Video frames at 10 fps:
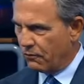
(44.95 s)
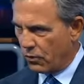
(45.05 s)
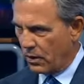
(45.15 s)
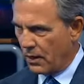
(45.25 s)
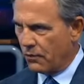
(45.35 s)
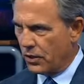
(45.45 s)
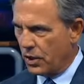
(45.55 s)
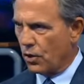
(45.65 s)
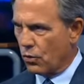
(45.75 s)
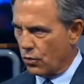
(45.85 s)
for another
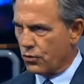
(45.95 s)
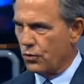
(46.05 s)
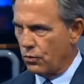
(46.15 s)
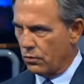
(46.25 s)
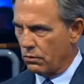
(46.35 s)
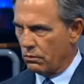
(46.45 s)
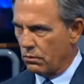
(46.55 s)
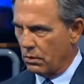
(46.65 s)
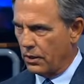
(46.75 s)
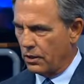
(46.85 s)
year or two or
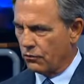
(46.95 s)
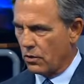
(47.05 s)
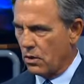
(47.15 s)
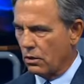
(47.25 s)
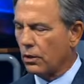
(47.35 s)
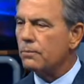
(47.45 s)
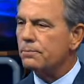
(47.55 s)
years longer?